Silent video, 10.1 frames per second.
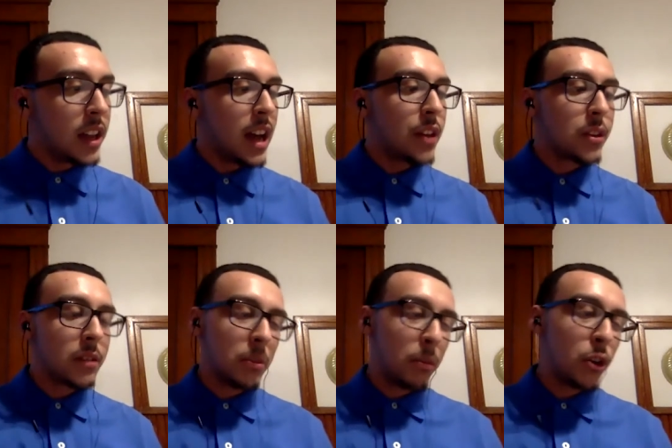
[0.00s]
Now there
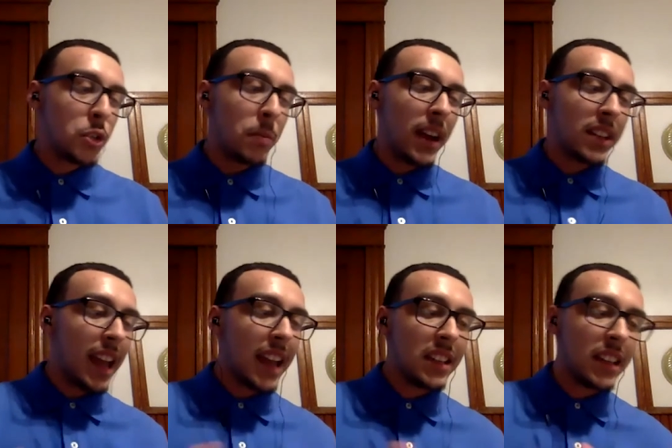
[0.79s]
is a pushback
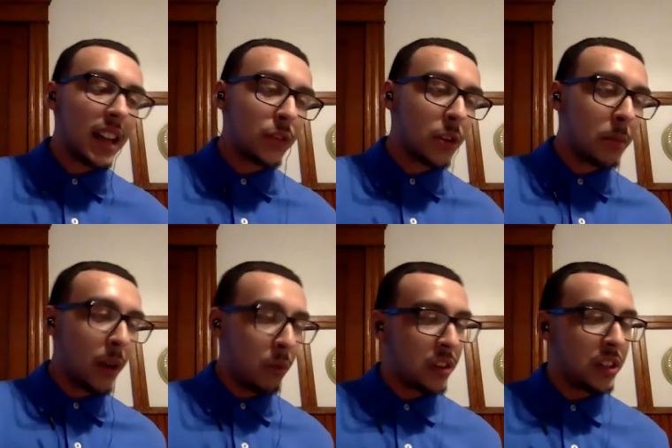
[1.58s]
to end it after about one